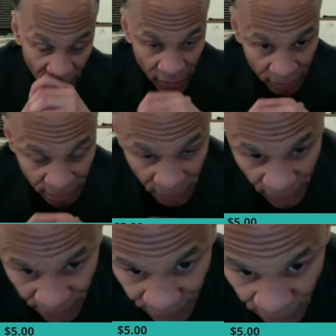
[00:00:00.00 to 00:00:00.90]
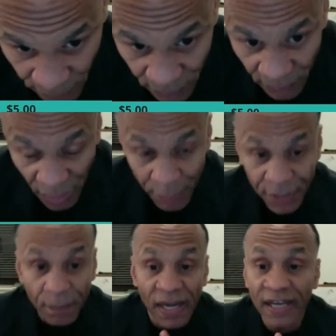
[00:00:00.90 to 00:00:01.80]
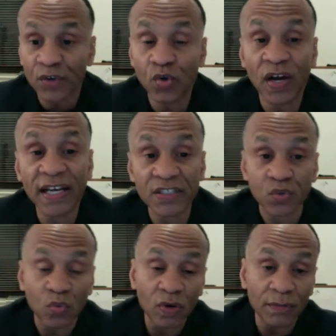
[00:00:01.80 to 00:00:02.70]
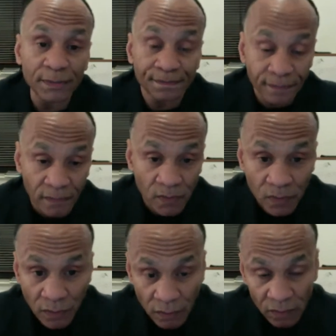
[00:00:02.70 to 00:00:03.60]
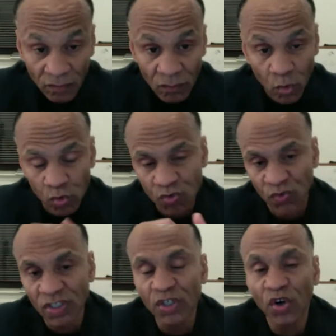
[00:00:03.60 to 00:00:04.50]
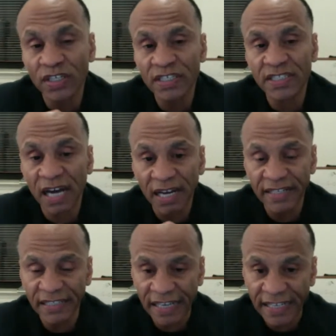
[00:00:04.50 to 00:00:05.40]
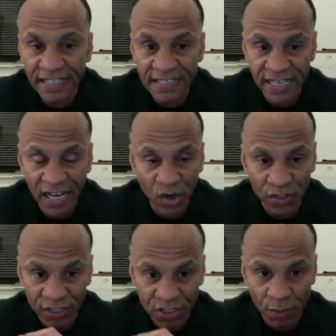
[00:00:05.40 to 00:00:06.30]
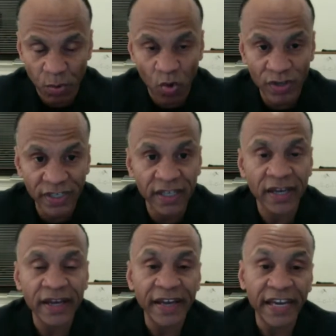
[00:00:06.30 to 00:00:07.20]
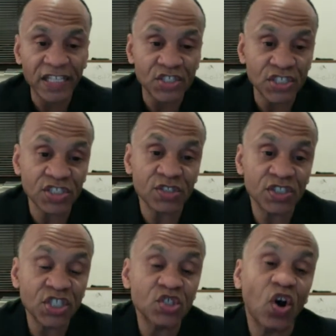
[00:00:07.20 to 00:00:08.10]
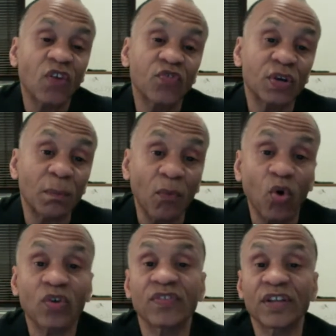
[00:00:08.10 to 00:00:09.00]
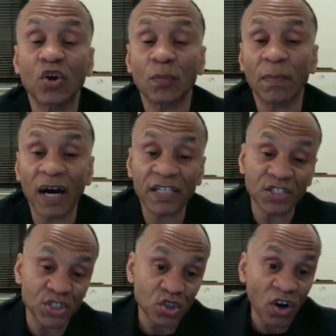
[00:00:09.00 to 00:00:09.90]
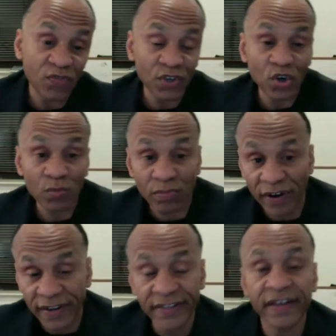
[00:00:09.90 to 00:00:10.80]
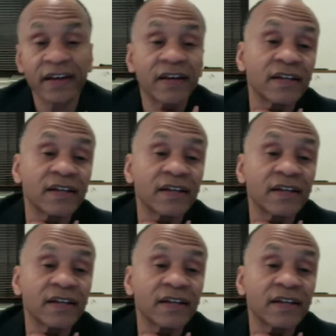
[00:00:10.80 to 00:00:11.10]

I mean, a man who has a woman who's really on his side and laying it down and supporting, and she's offering more than her body, she's offering her brain.